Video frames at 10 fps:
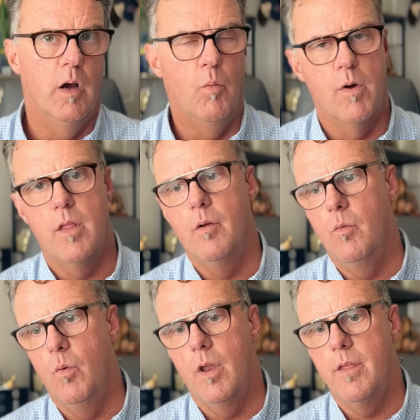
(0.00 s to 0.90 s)
Uh, one of the
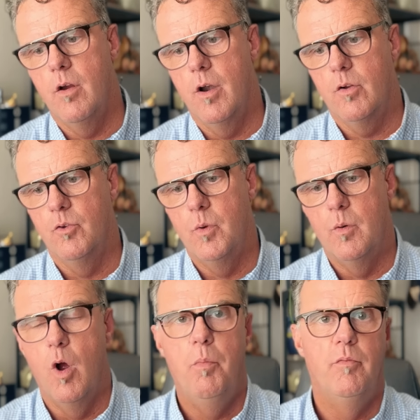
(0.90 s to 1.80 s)
one of the articles
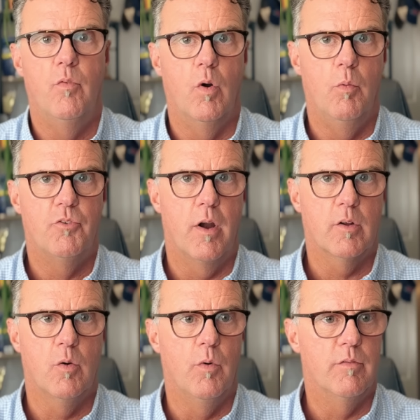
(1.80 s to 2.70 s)
we were hoping for was
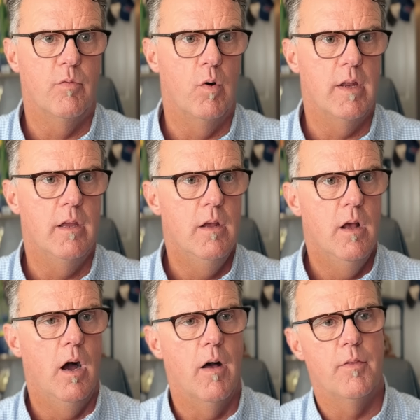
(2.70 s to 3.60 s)
Article 140,
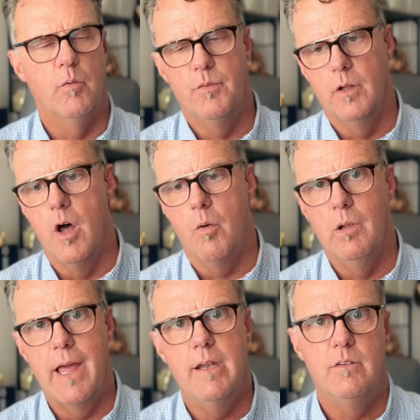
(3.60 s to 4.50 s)
the the law
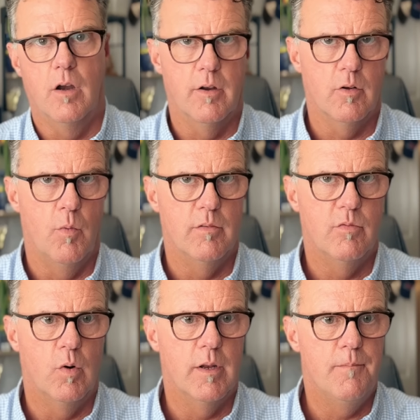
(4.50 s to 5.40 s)
related to Article
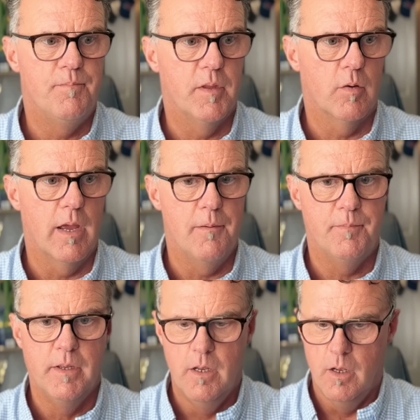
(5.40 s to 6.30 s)
140. Okay,
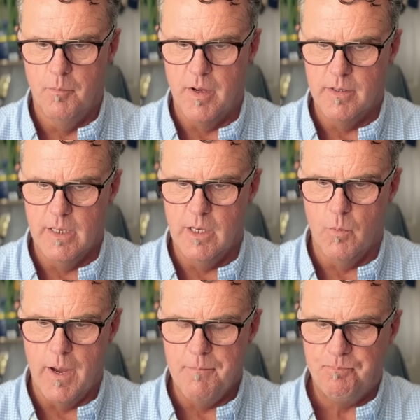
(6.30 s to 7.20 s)
but
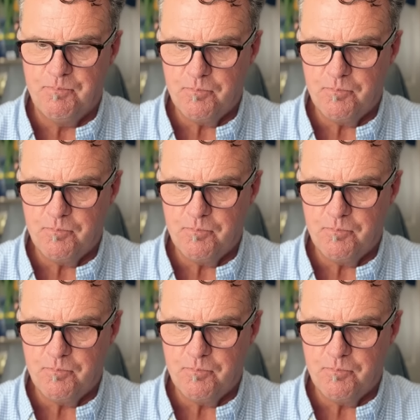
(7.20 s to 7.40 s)
anyway.